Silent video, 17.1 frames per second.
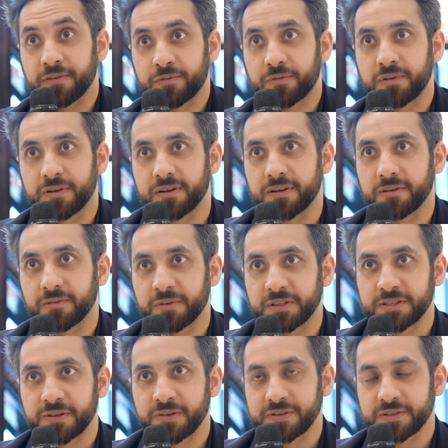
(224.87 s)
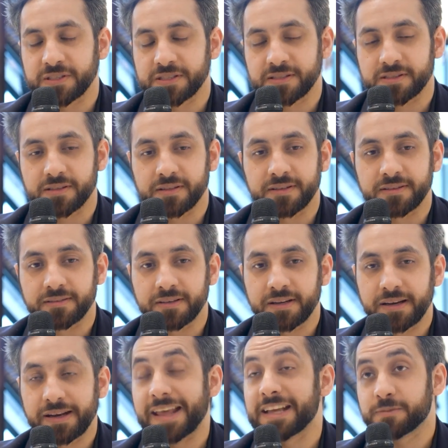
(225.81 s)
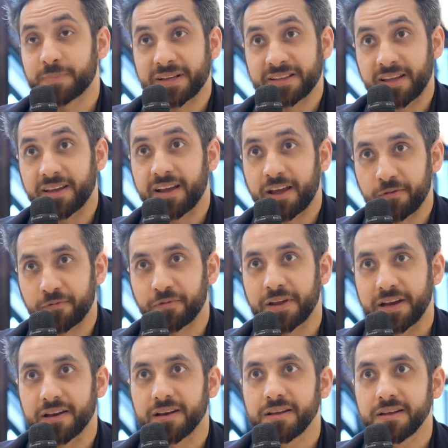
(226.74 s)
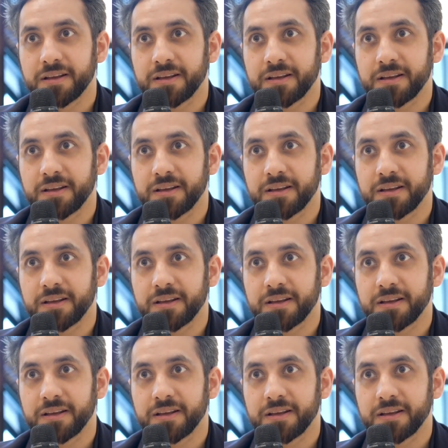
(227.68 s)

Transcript: which is the next big thing, I feel.